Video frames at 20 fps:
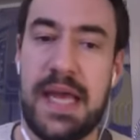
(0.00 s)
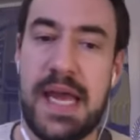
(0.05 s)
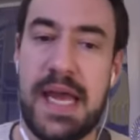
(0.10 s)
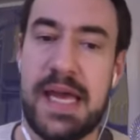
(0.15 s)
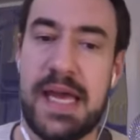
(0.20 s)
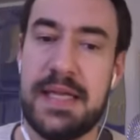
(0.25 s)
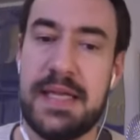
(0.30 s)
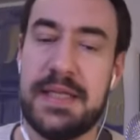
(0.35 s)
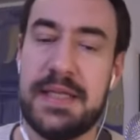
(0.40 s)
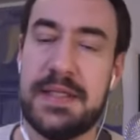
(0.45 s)

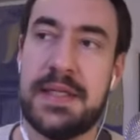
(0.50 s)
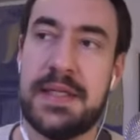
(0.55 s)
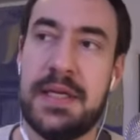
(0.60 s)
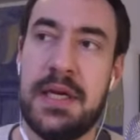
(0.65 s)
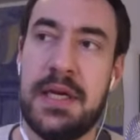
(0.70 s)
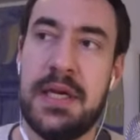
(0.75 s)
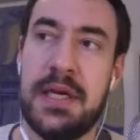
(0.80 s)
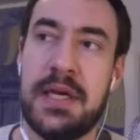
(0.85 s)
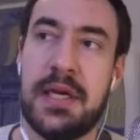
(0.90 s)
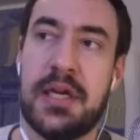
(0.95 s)
And
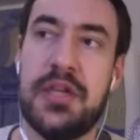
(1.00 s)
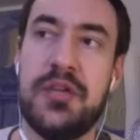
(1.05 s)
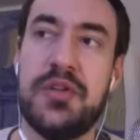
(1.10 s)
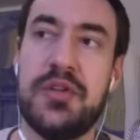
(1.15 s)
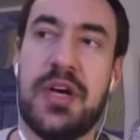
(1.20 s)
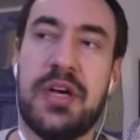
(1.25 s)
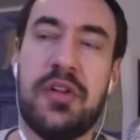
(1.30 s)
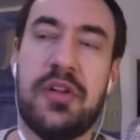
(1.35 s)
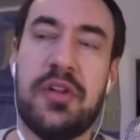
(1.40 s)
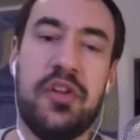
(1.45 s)
can you
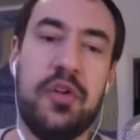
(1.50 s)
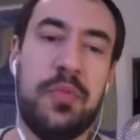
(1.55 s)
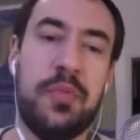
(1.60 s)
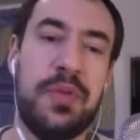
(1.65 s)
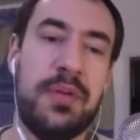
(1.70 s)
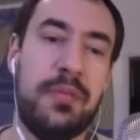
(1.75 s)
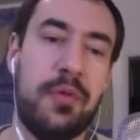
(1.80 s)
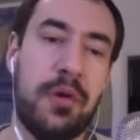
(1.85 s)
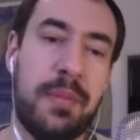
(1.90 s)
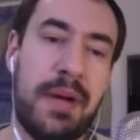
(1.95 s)
talk a little bit more